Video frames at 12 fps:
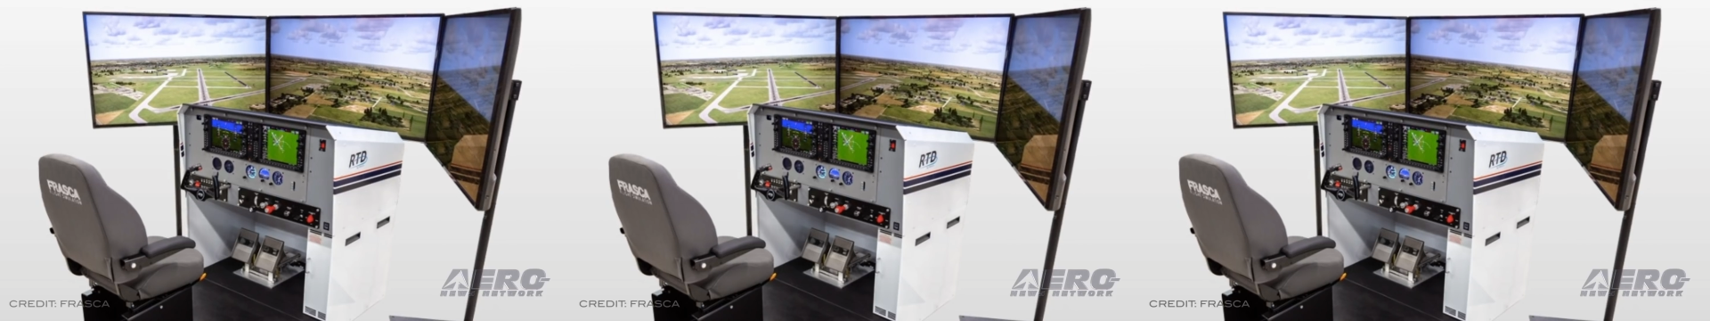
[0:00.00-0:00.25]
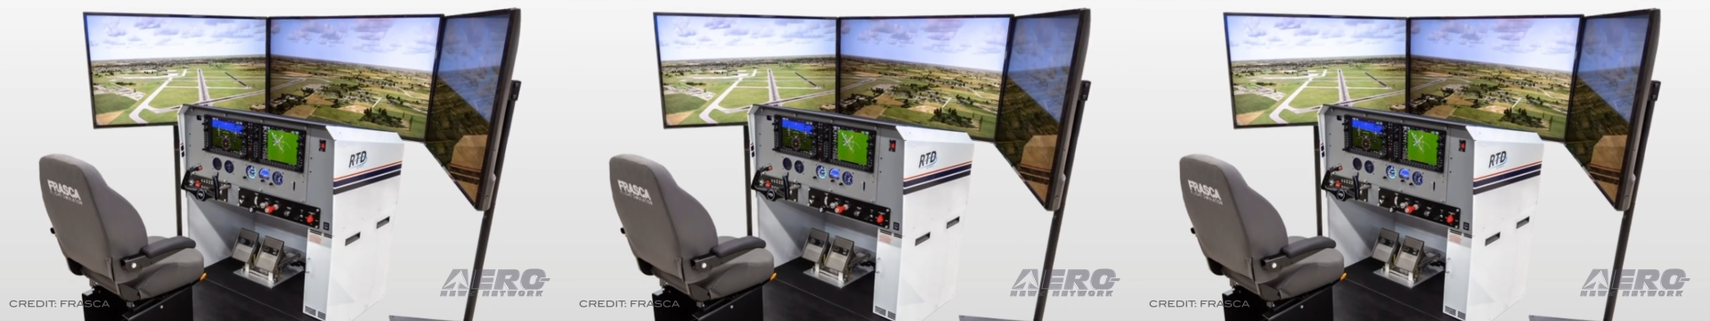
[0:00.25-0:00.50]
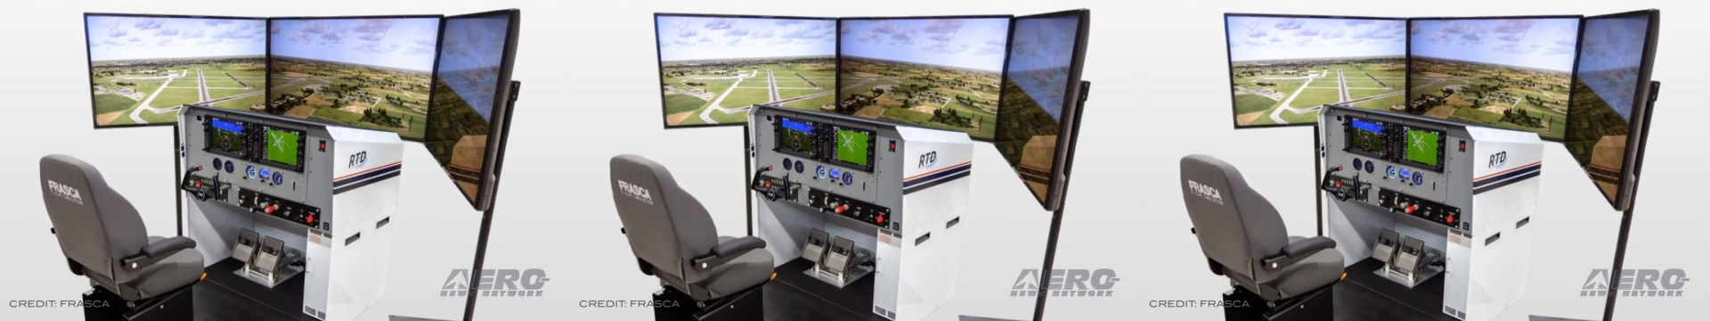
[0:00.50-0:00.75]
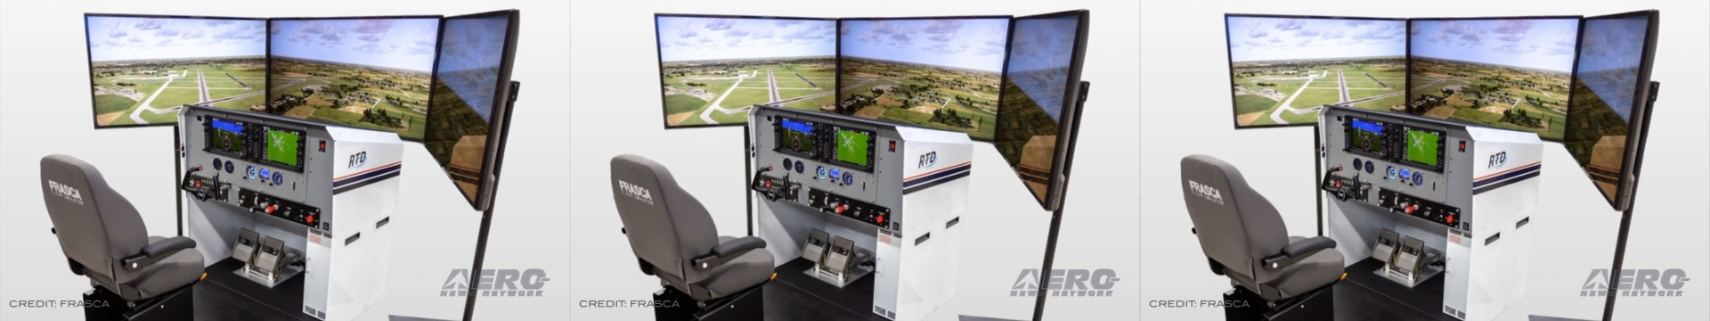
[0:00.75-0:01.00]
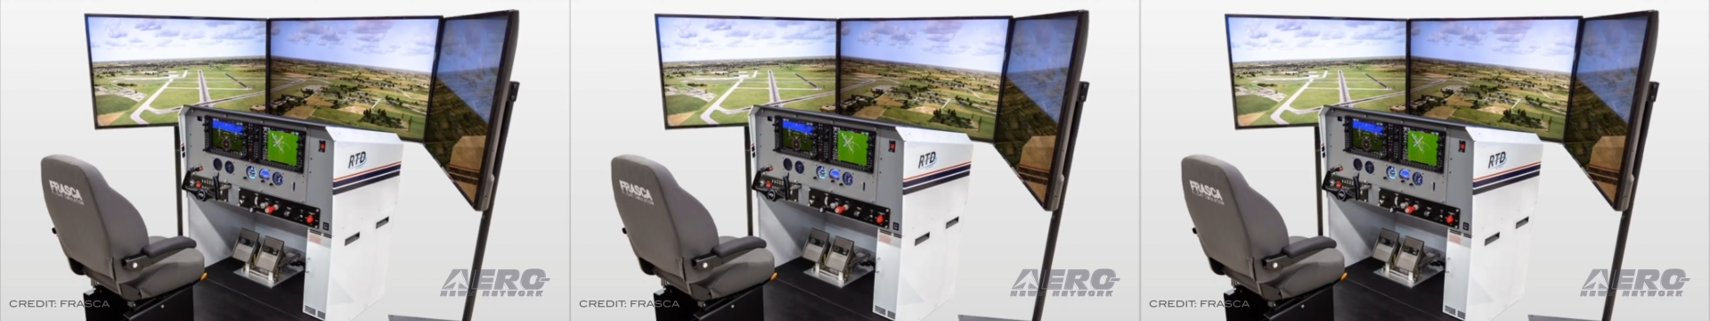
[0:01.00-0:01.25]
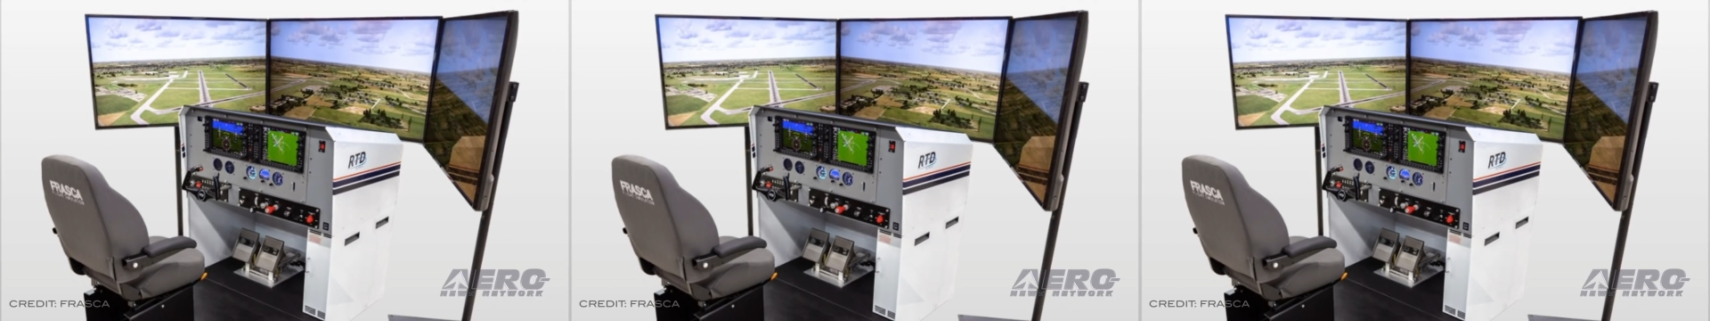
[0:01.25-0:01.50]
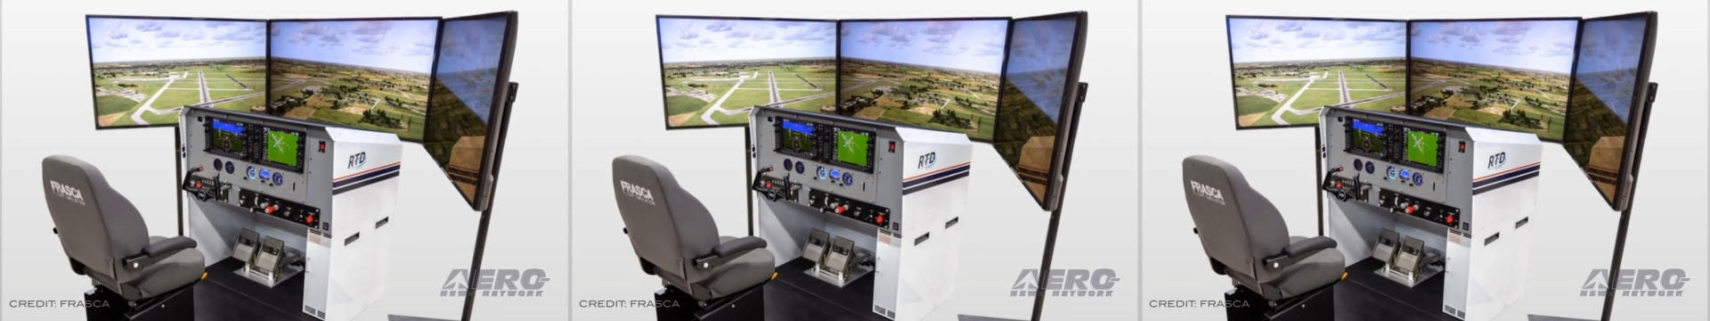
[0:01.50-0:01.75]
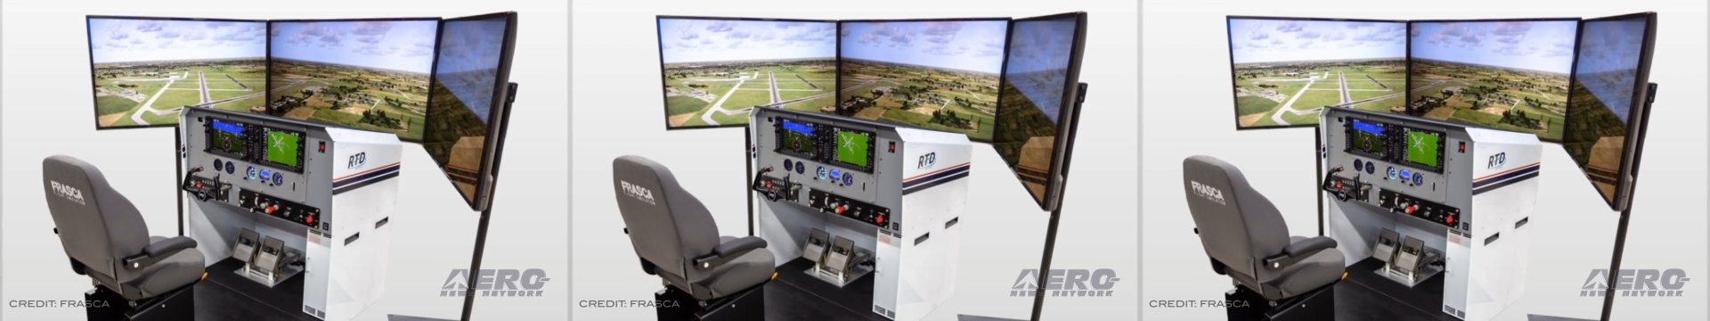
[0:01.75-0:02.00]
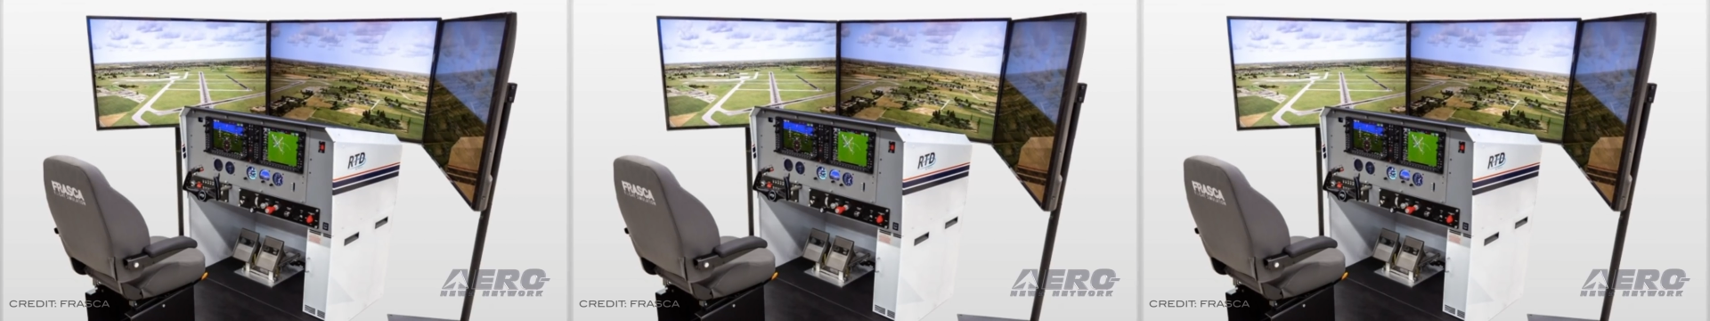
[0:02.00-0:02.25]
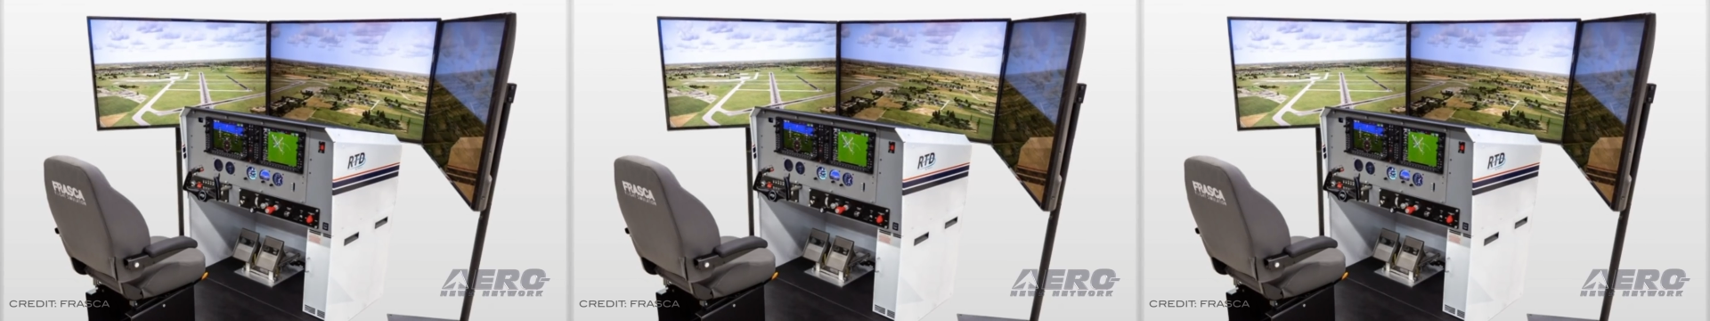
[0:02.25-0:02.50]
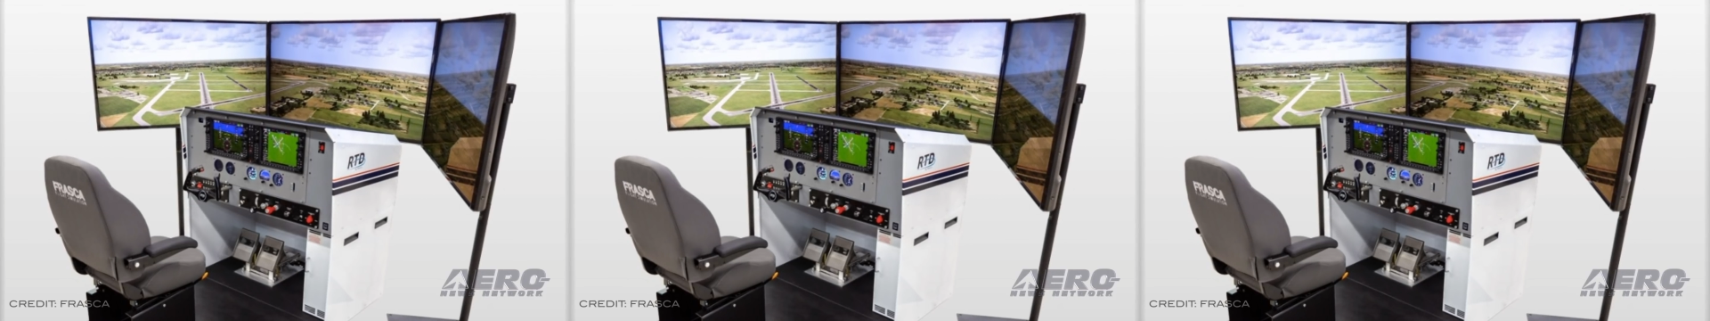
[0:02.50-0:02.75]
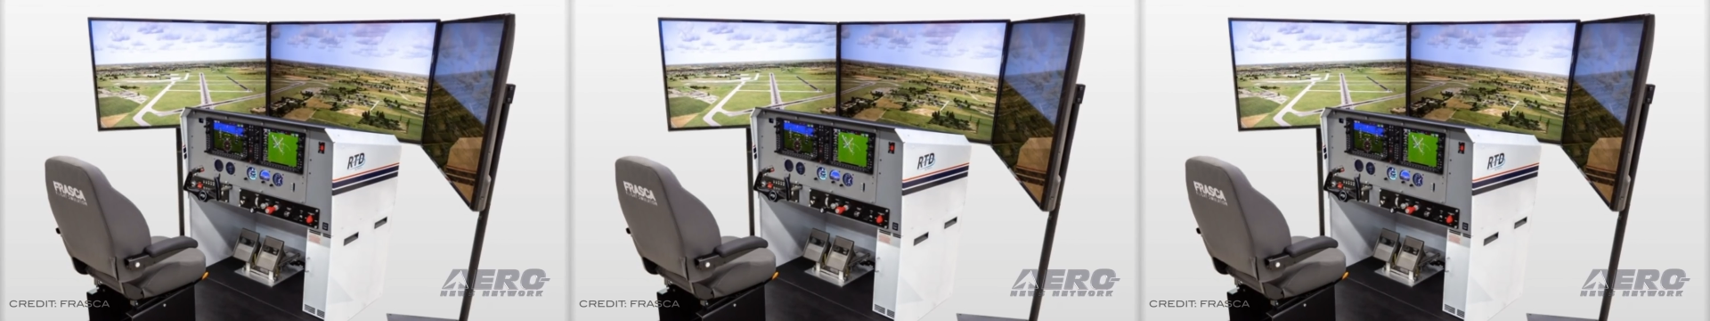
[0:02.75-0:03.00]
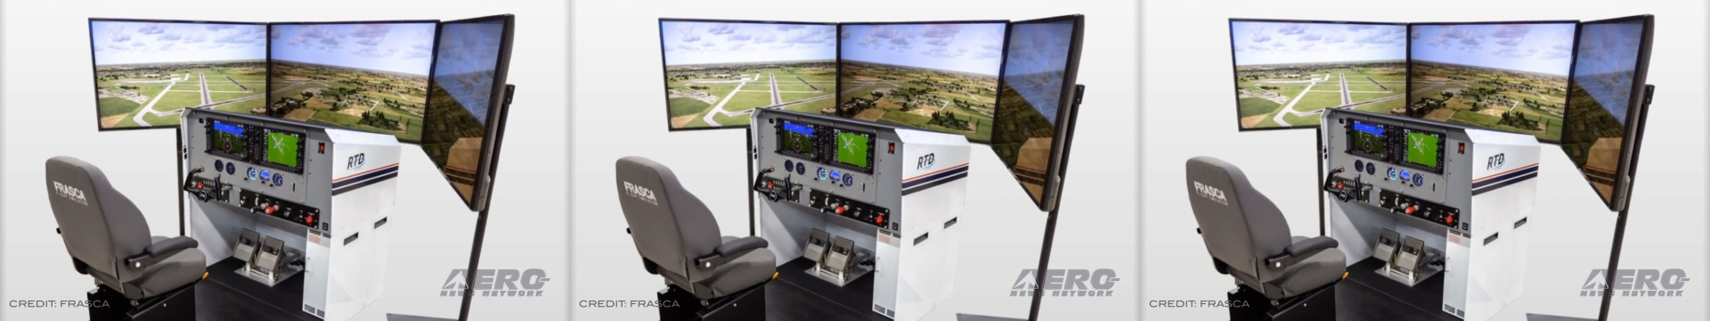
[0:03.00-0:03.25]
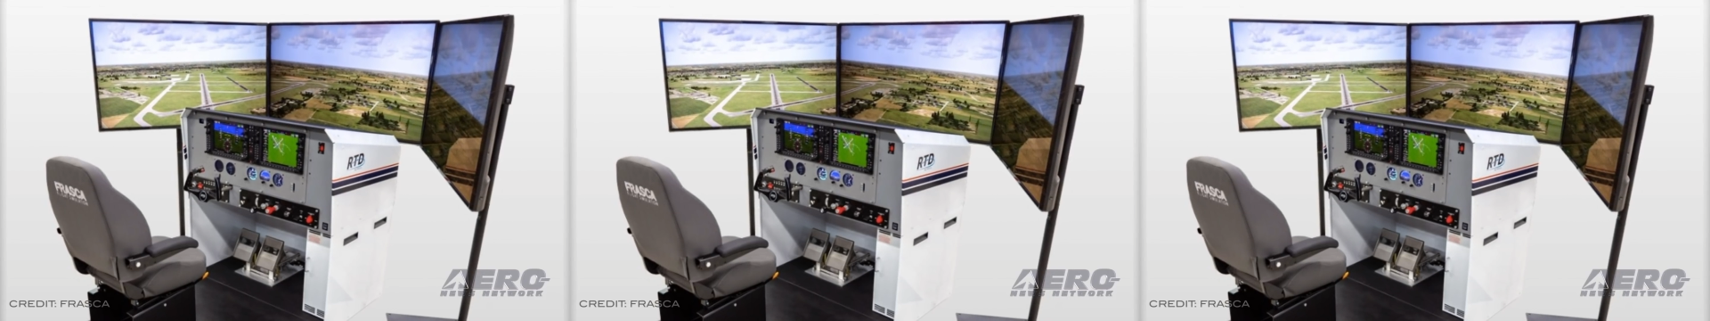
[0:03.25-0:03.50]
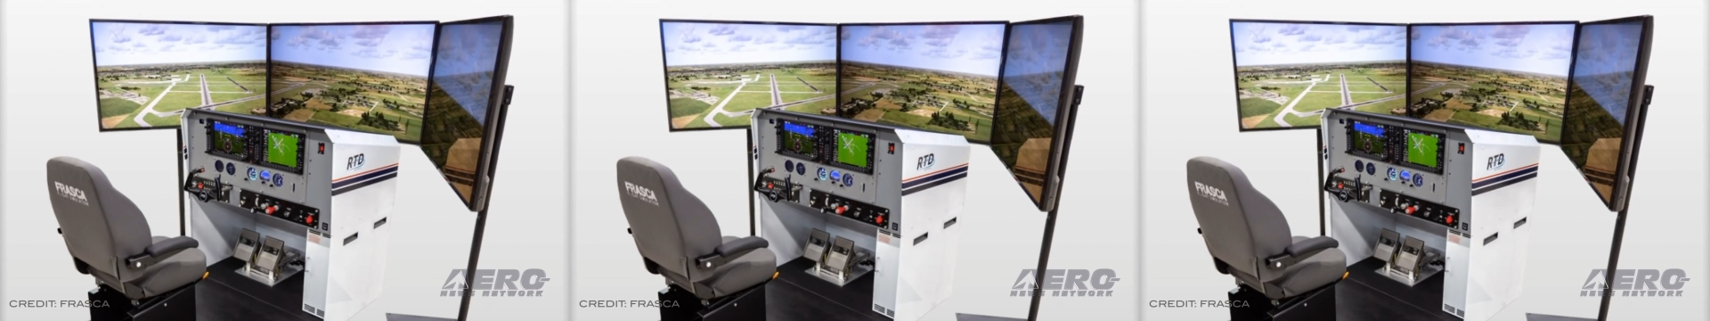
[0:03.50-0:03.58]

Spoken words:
[unreadable: no face in view]